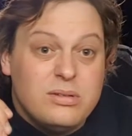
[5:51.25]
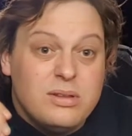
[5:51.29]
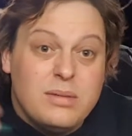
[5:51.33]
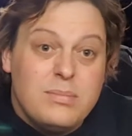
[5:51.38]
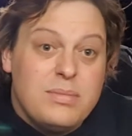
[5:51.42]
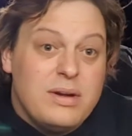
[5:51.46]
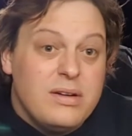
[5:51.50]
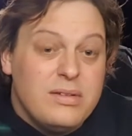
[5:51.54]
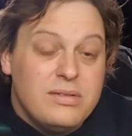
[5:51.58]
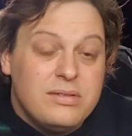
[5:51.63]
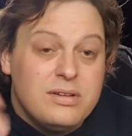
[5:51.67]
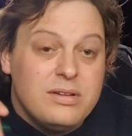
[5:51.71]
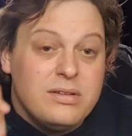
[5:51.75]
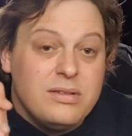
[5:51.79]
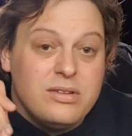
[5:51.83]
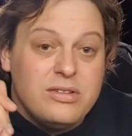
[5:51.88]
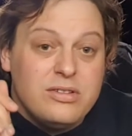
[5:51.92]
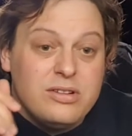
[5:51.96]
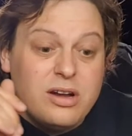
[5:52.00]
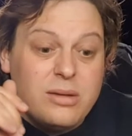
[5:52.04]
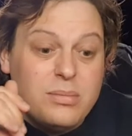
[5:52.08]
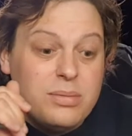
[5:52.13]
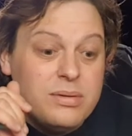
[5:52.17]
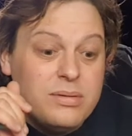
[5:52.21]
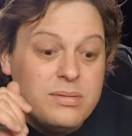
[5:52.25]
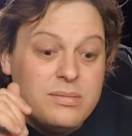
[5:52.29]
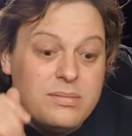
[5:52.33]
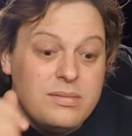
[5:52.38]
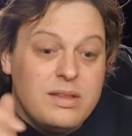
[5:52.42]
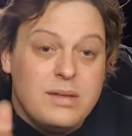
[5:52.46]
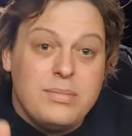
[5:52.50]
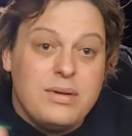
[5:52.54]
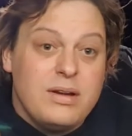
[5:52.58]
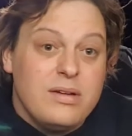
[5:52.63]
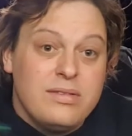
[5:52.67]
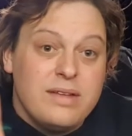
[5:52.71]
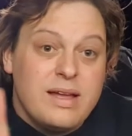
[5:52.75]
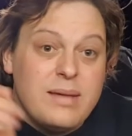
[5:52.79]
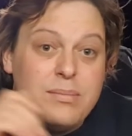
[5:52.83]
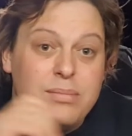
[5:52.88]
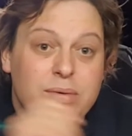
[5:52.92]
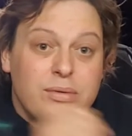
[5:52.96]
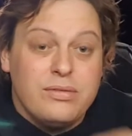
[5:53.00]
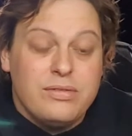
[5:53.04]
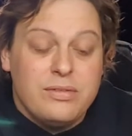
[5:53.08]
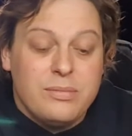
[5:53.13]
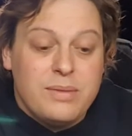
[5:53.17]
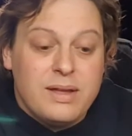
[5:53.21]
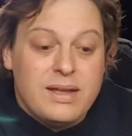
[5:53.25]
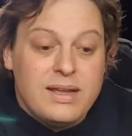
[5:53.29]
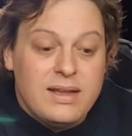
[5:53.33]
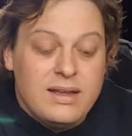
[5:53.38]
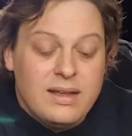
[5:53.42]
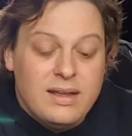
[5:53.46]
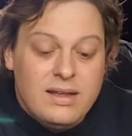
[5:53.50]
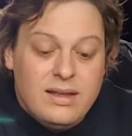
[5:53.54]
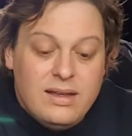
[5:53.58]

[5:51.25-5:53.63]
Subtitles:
They both do the job, they're both ample for me.